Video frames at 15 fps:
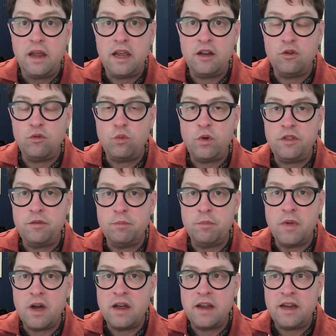and with
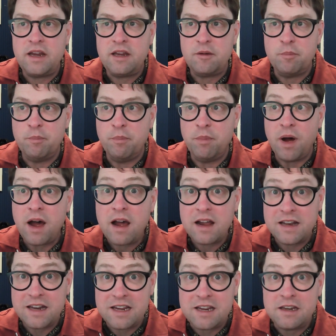my
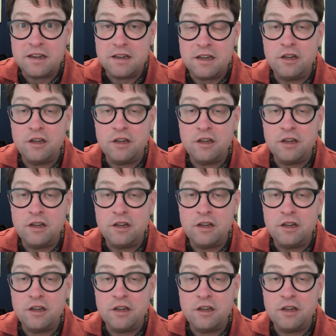body